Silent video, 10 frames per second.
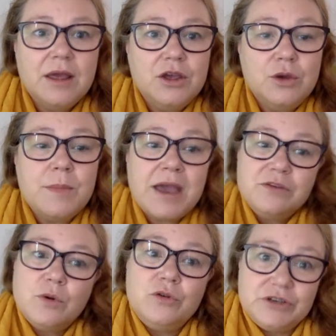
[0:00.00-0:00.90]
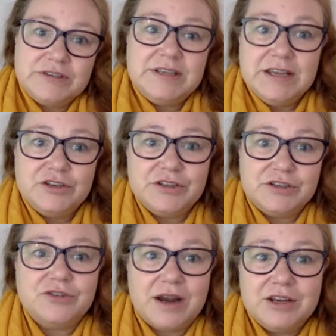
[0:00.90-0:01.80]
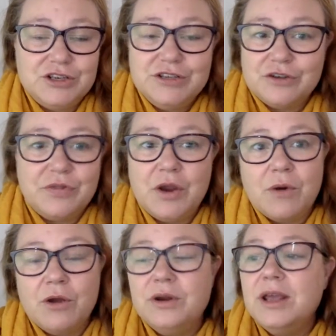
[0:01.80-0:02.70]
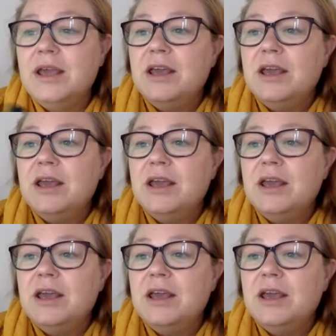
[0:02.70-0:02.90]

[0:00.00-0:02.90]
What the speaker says: You may as well just teach the strategies on their own.